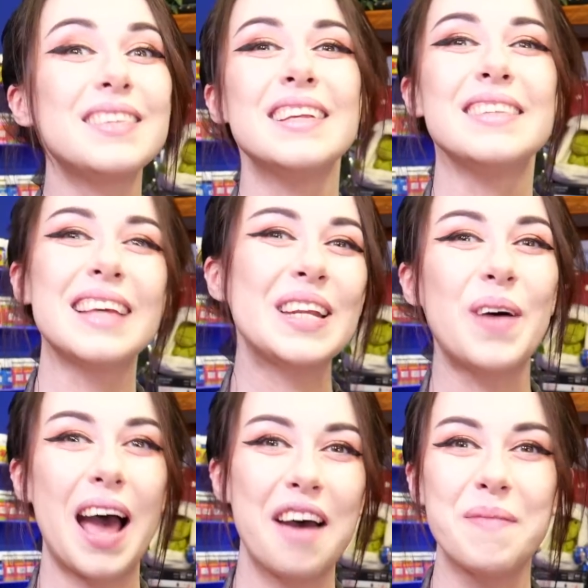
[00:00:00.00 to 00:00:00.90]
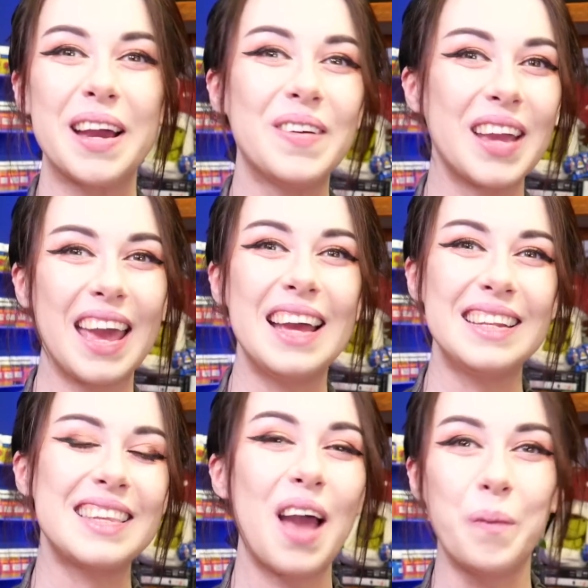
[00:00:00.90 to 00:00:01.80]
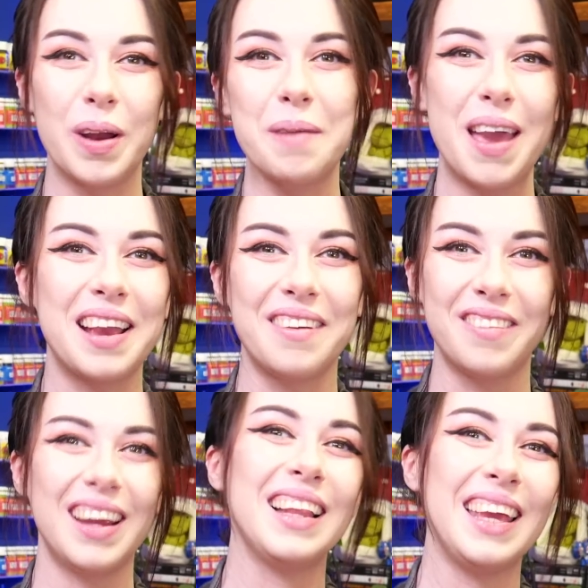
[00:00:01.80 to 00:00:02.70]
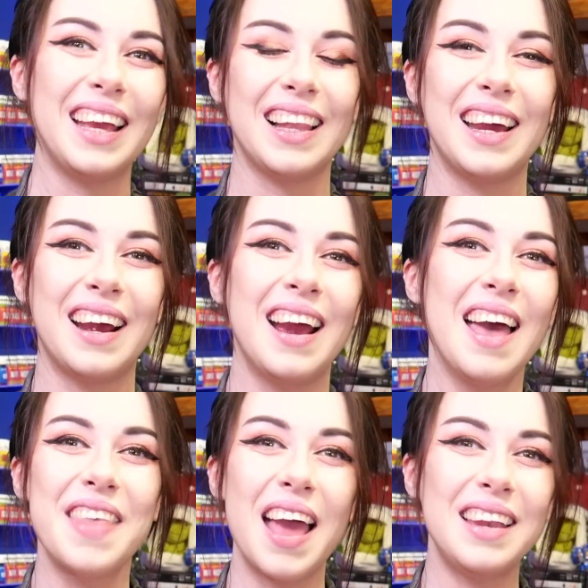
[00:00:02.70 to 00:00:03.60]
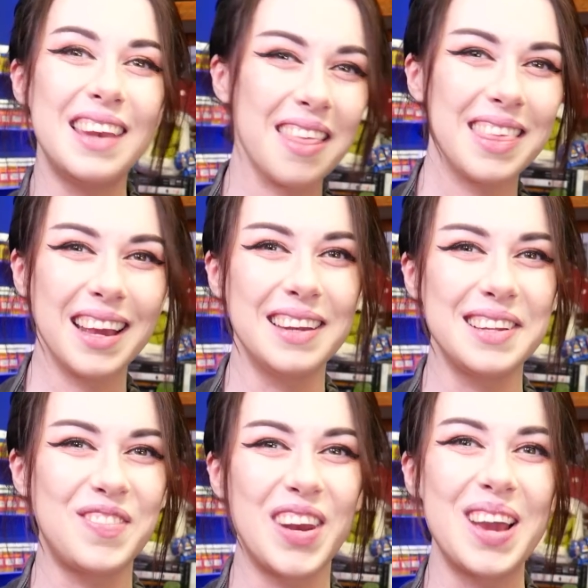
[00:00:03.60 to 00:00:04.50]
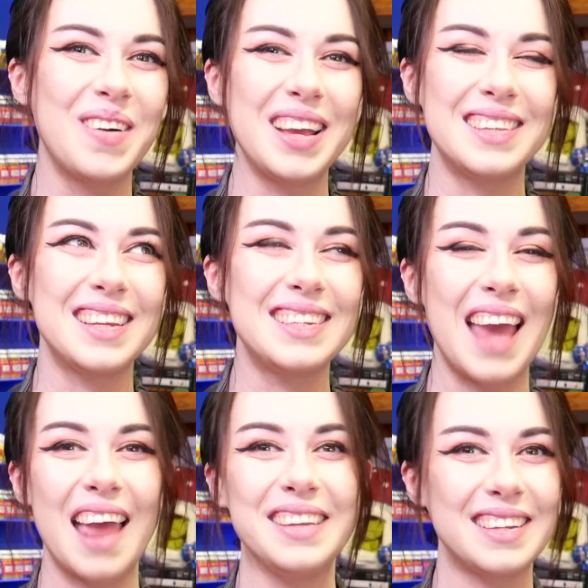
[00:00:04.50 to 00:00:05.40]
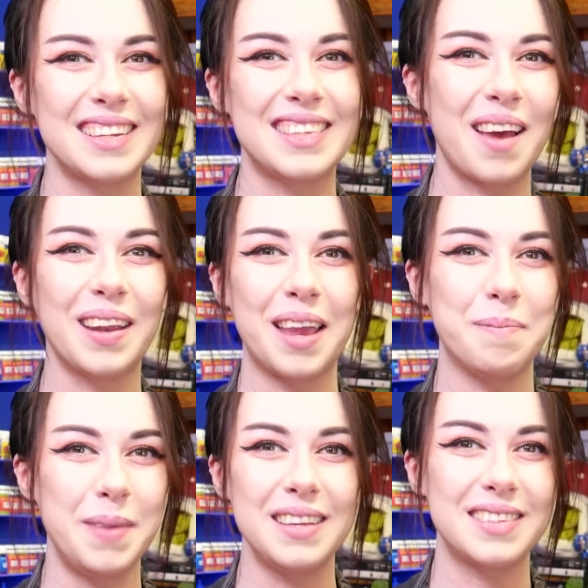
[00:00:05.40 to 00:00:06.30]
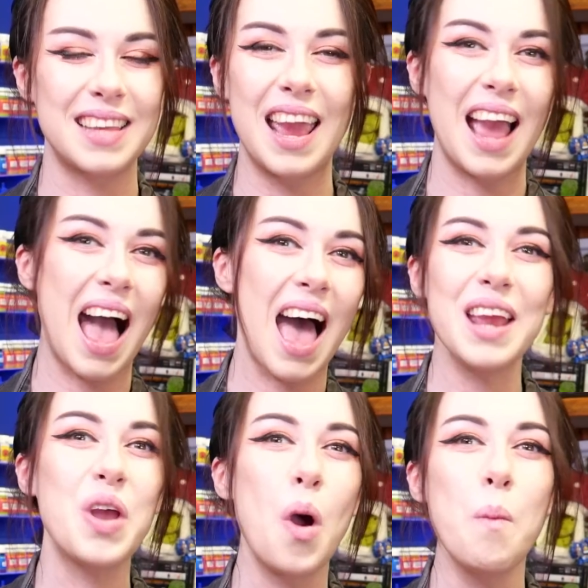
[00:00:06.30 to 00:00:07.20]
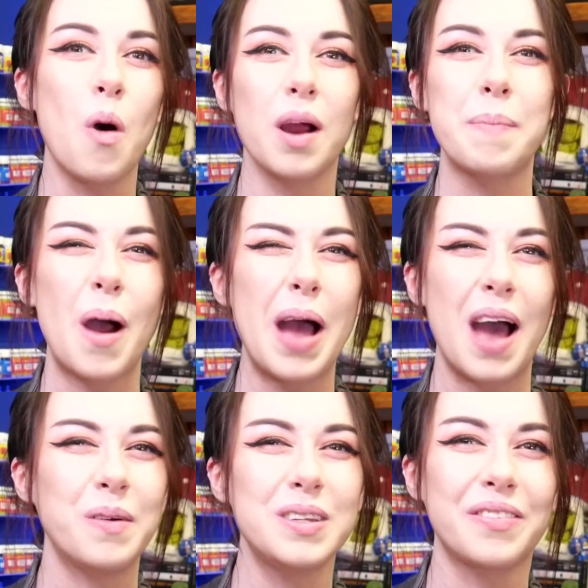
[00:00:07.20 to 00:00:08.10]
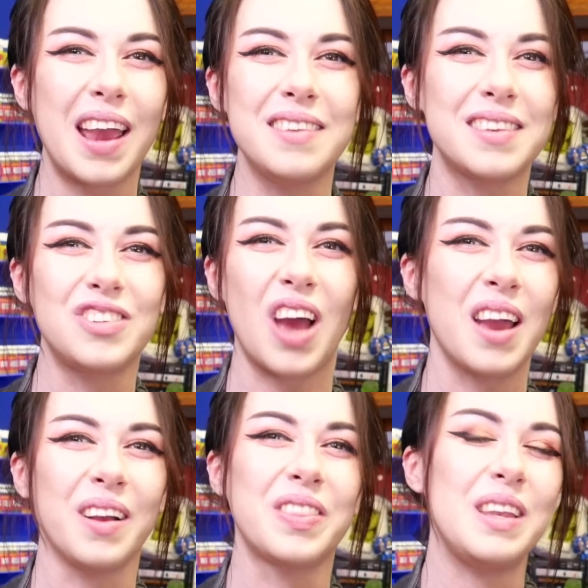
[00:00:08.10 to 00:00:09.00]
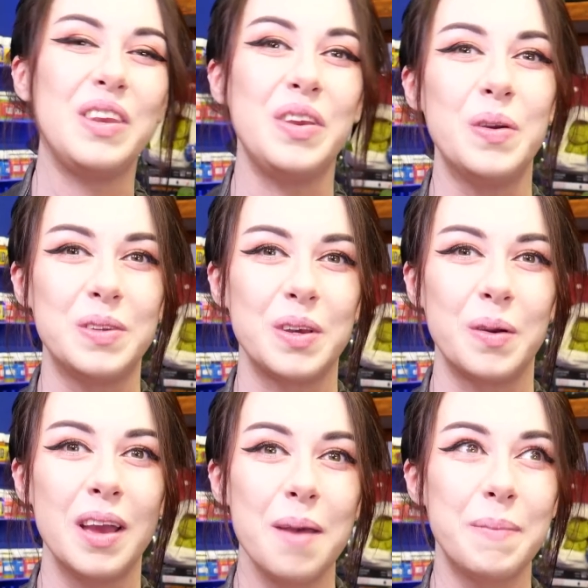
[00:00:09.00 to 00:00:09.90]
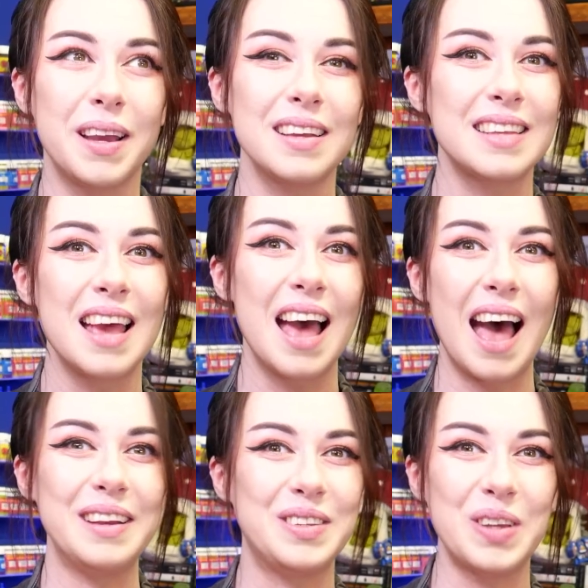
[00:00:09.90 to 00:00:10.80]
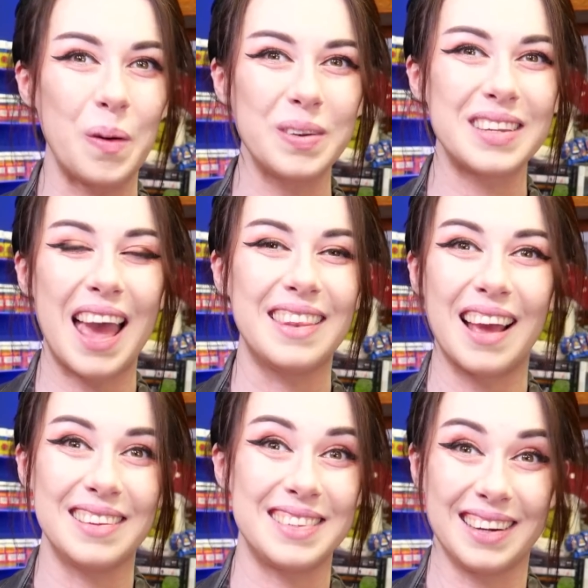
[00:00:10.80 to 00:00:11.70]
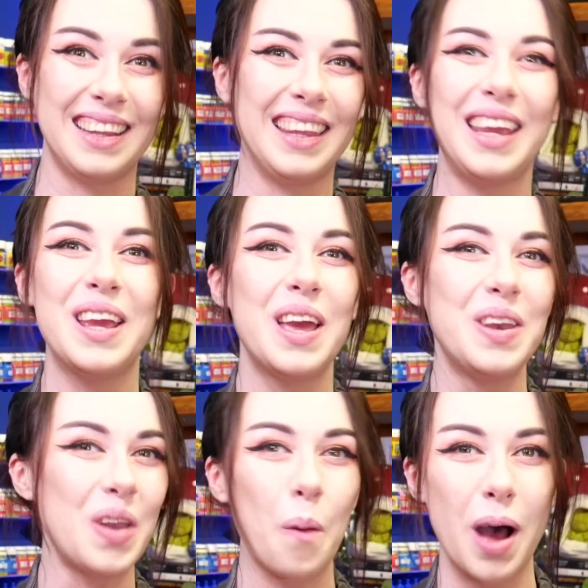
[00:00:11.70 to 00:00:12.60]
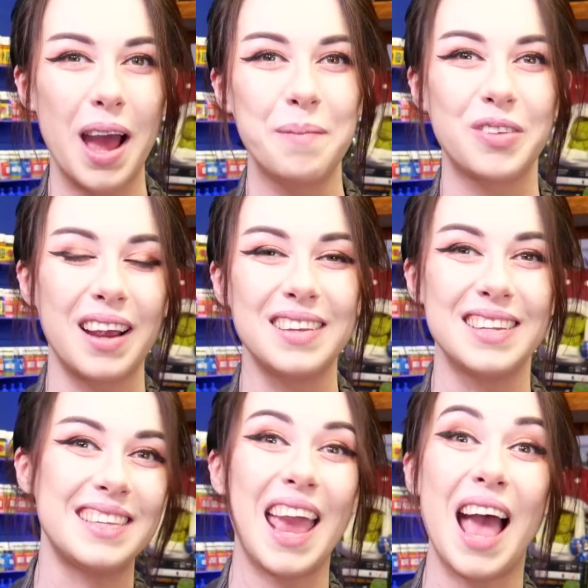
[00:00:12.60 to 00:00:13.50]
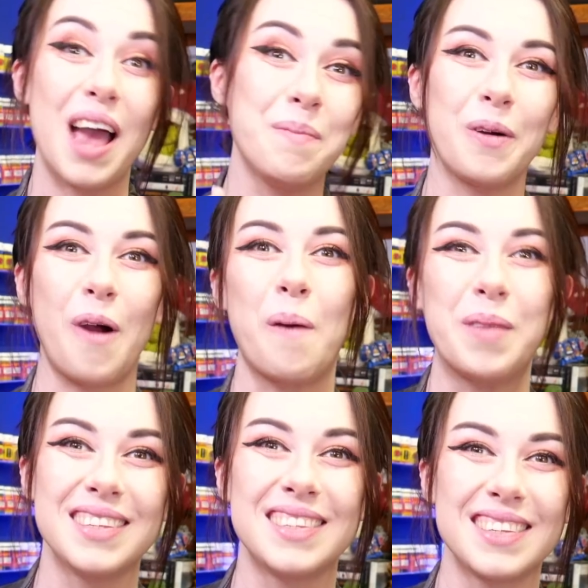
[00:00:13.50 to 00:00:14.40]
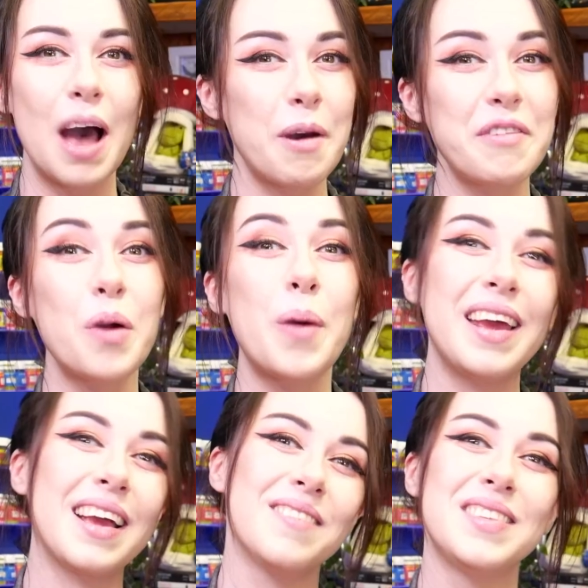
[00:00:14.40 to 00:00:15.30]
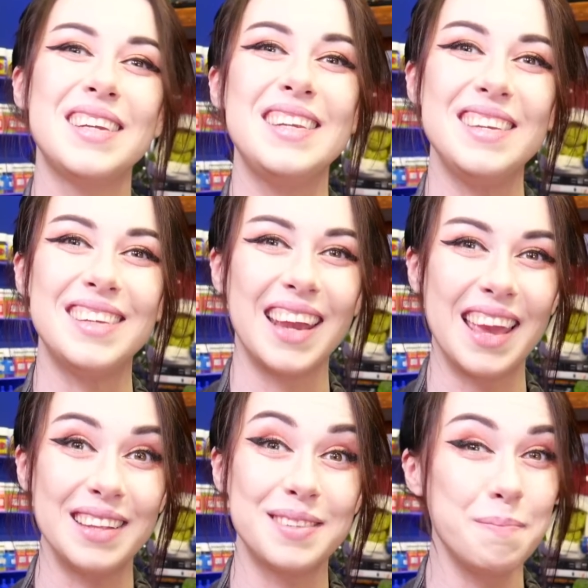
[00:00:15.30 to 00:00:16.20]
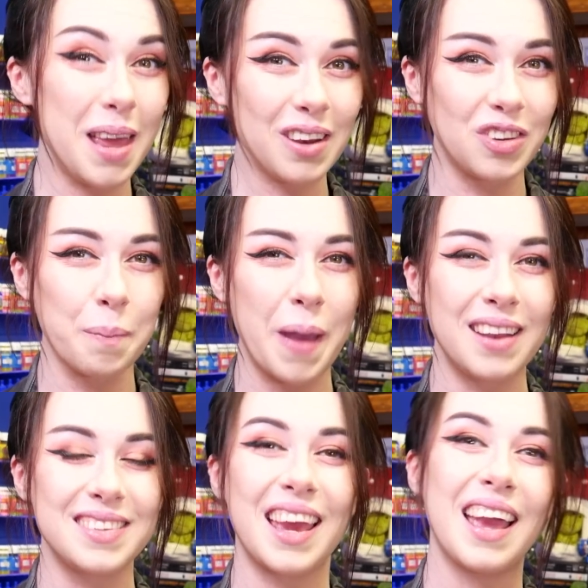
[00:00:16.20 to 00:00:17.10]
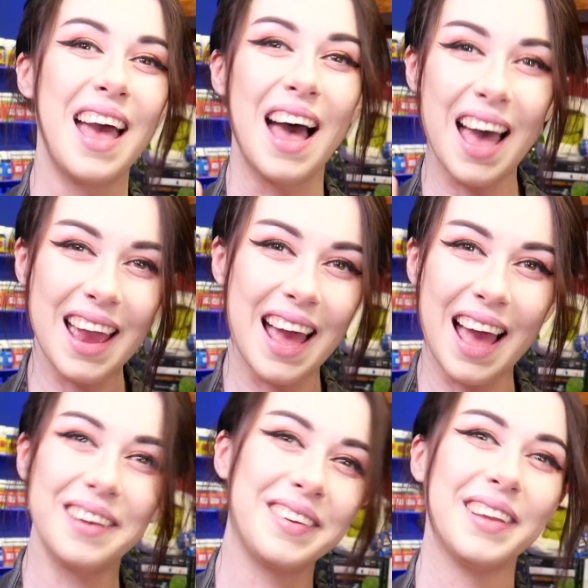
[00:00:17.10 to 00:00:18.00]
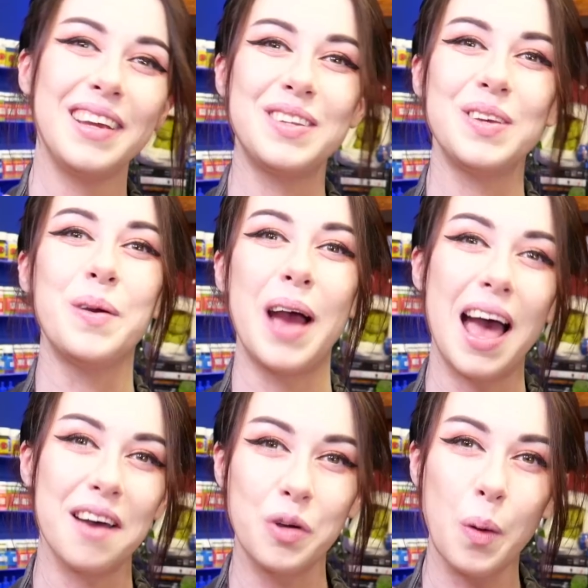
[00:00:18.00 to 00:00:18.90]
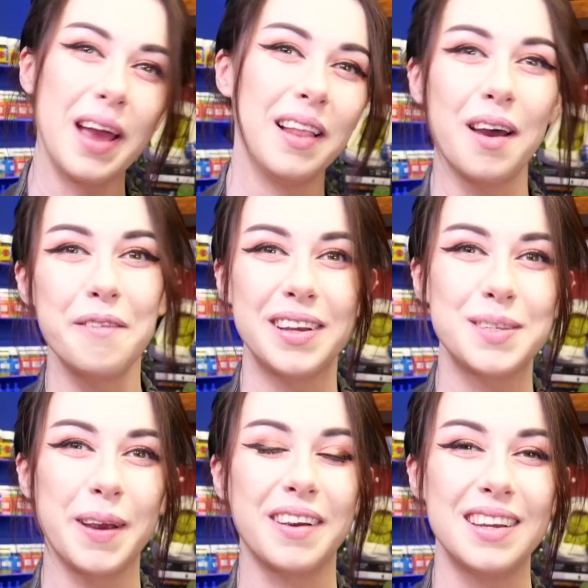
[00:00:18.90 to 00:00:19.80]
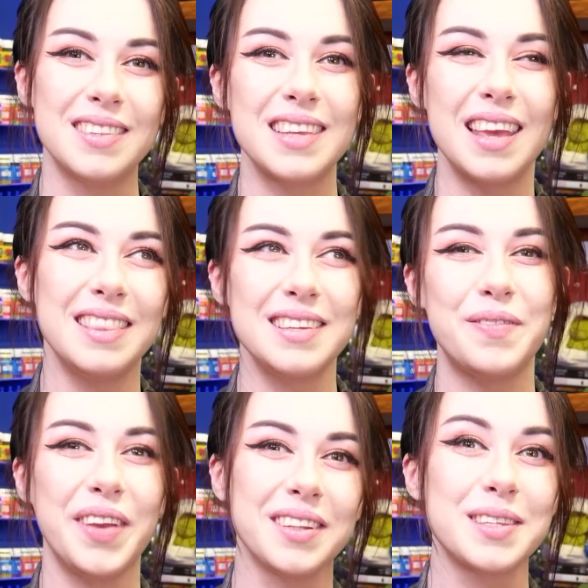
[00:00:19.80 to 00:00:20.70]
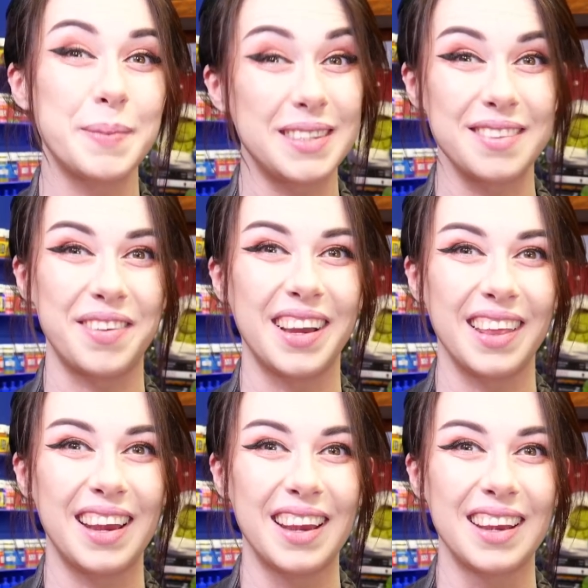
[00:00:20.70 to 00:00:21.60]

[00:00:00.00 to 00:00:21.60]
since I don't have my own kids, I want to make it really clear that nothing in this video is intended to sound like me saying I know more about how to raise a child than you do, because I don't, and that's certainly not what I'm trying to say, I promise. However, when it comes to teaching kids miniature painting, I actually do have quite a lot of experience in this field specifically.